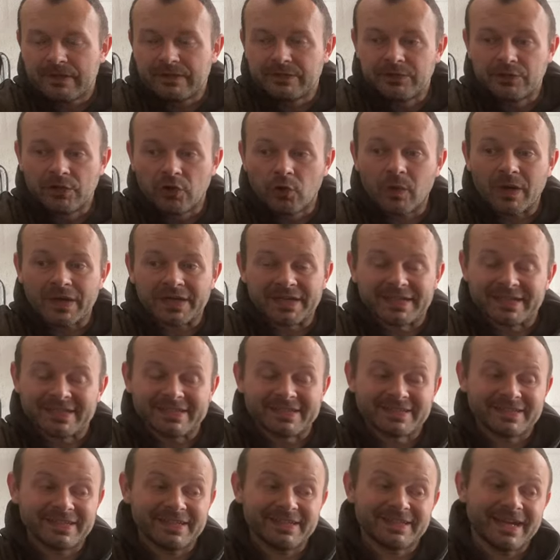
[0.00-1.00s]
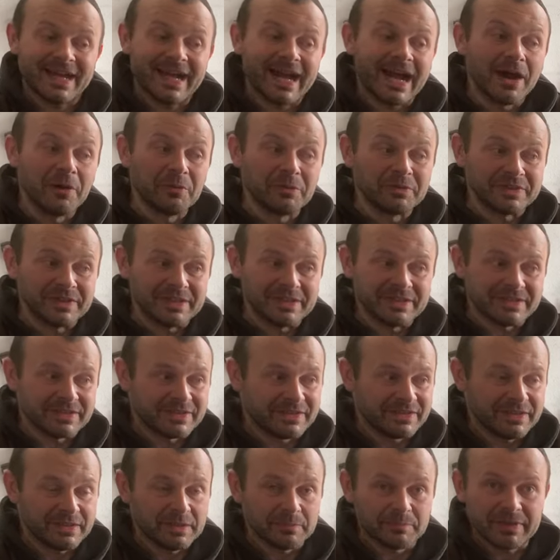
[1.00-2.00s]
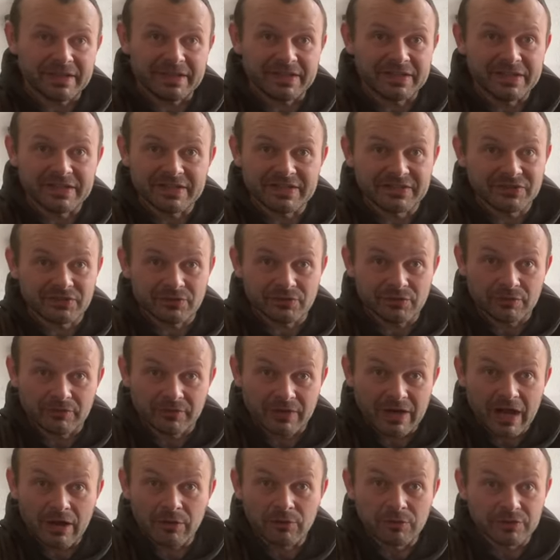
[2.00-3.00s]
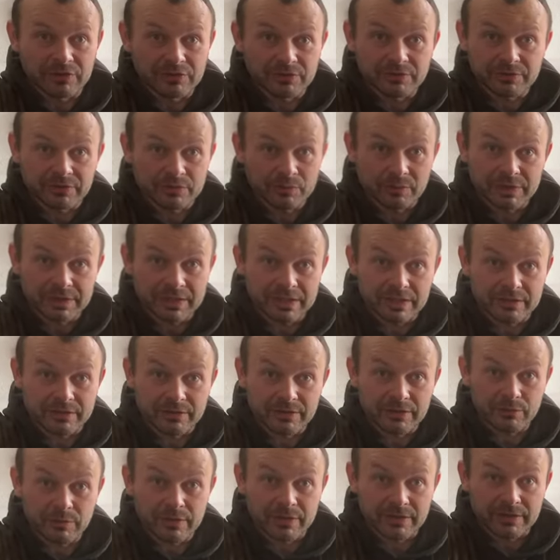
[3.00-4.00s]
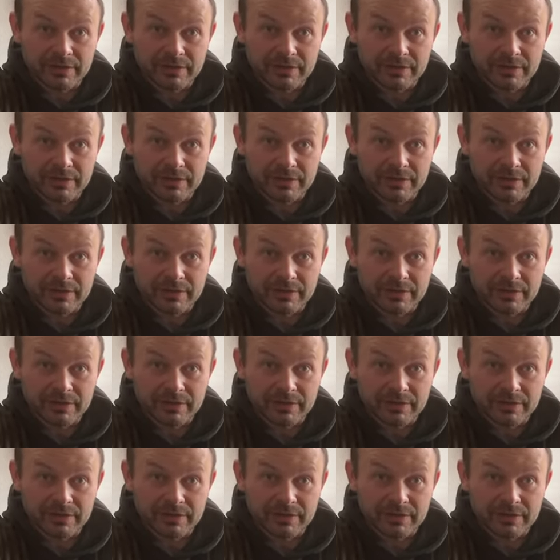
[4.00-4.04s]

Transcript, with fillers: And no one can say the Audis didn't make history of how good were they Yeah, were.